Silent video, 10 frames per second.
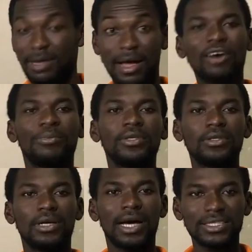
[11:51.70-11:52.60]
I'll
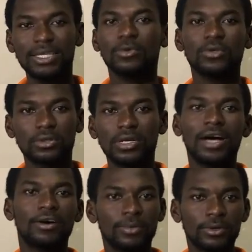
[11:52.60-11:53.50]
be, as time goes on,
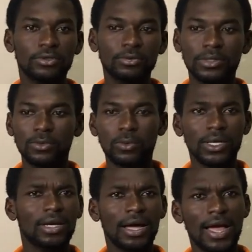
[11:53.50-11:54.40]
I'll also be
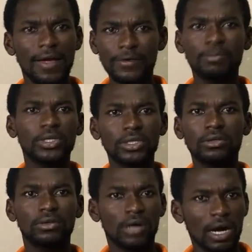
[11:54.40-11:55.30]
working every
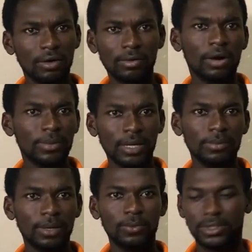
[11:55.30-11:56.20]
model. I'll be
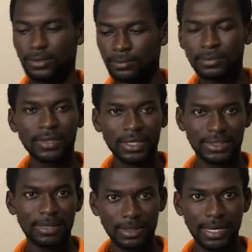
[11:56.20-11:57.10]
coming up with
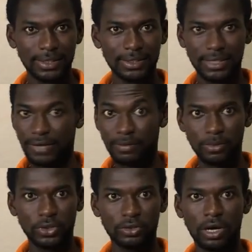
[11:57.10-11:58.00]
something like this. Every
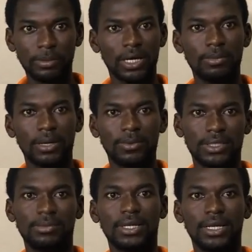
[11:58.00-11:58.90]
model I'll be coming up with
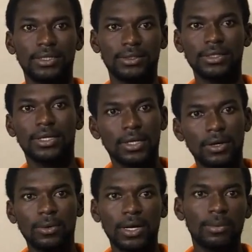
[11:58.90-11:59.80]
something like this,
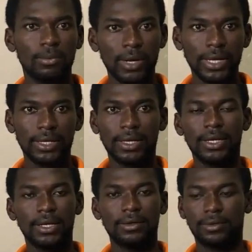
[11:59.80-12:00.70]
where work,
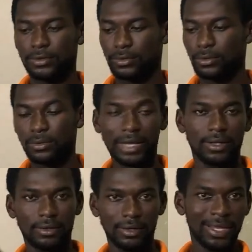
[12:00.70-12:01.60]
and then also
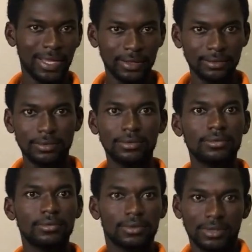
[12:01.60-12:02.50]
like learn,
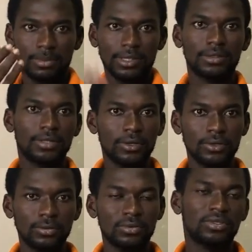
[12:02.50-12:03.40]
come and tell
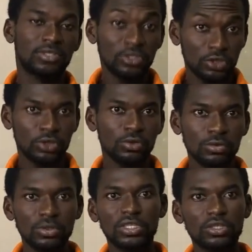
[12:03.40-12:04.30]
you, teach you